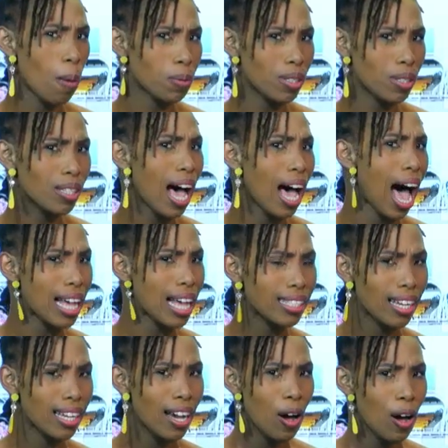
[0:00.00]
to ask
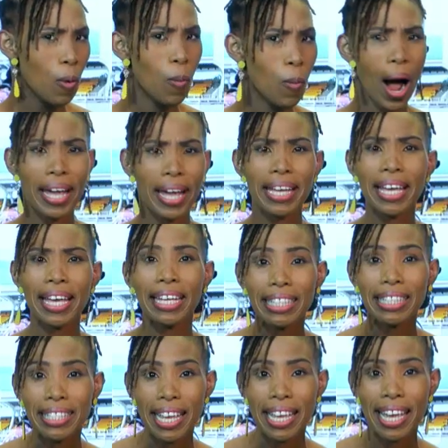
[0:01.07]
why
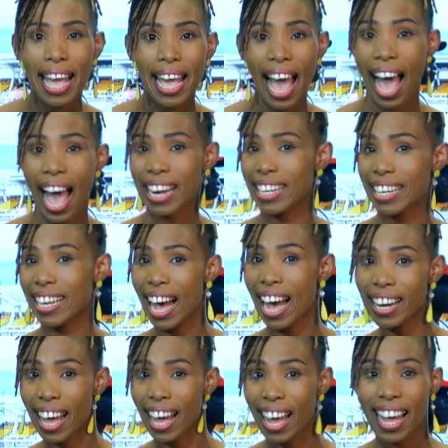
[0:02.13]
kente and Ghana
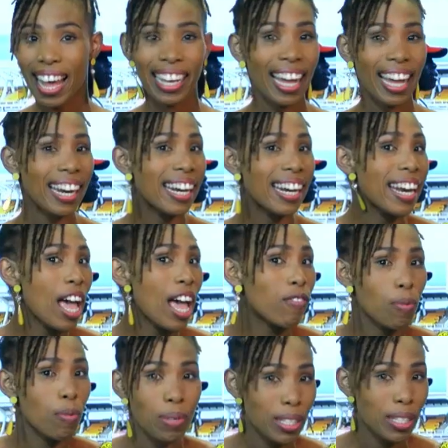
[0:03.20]
can never be
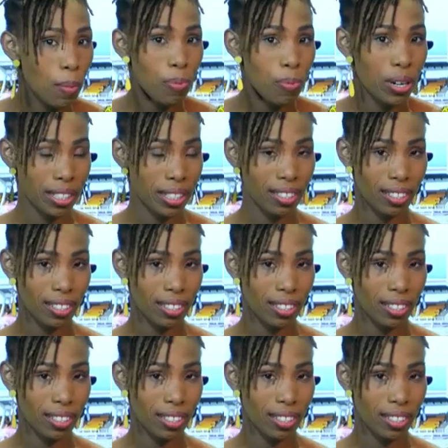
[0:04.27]
separated?